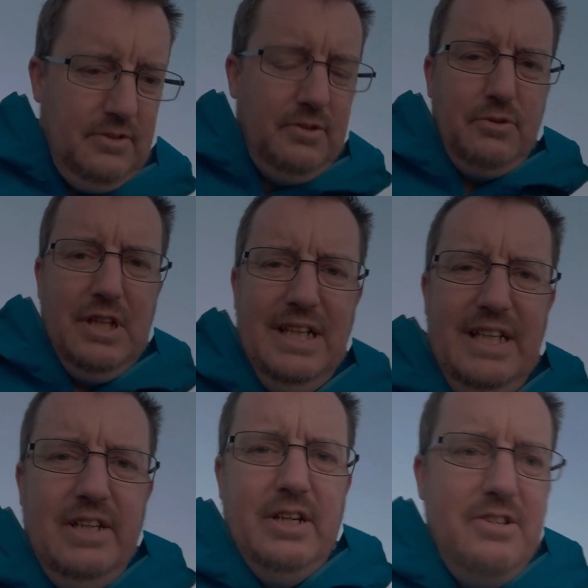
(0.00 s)
it was a
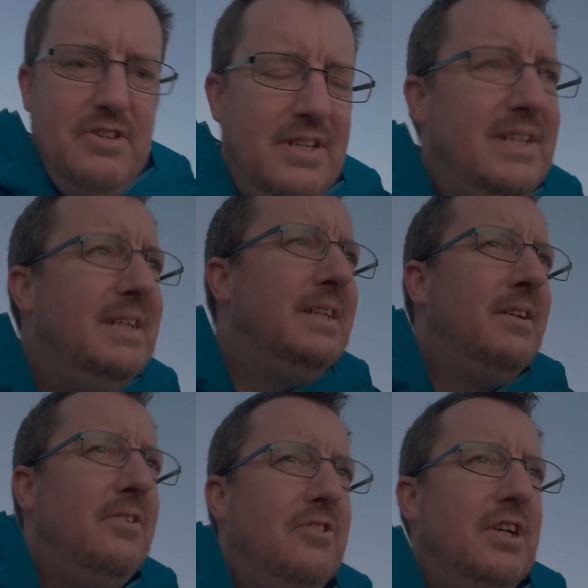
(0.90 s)
clear night,
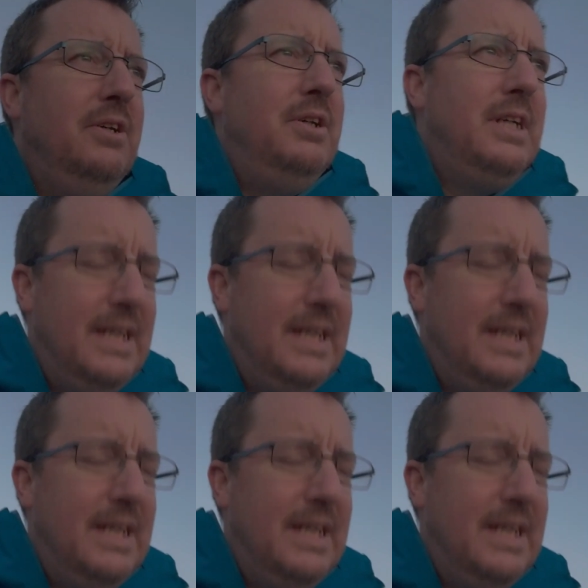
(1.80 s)
so